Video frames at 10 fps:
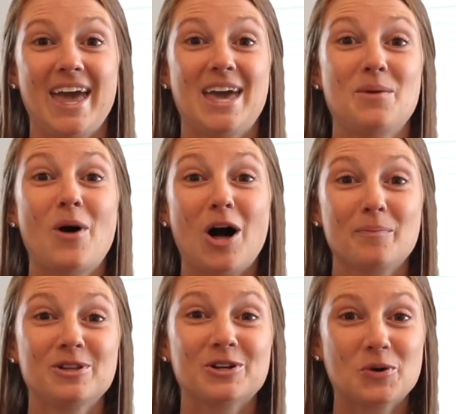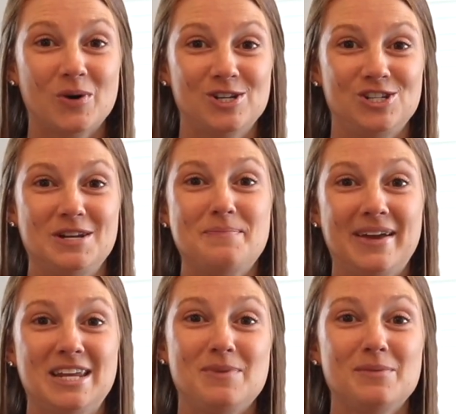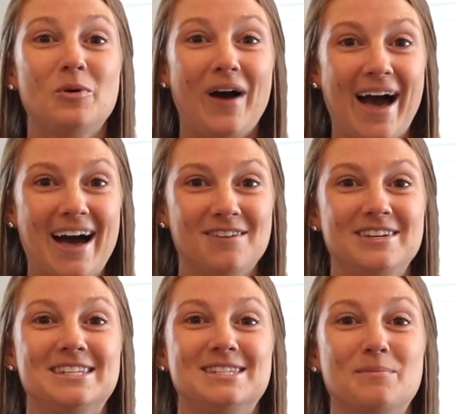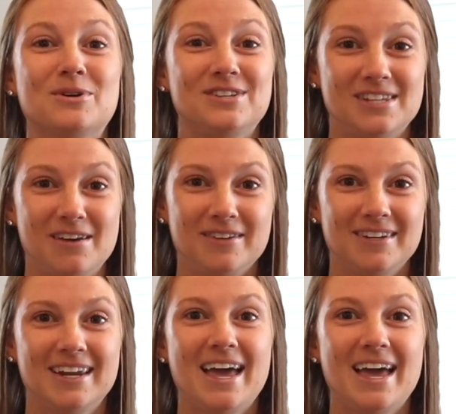A popular question many people have is number 7,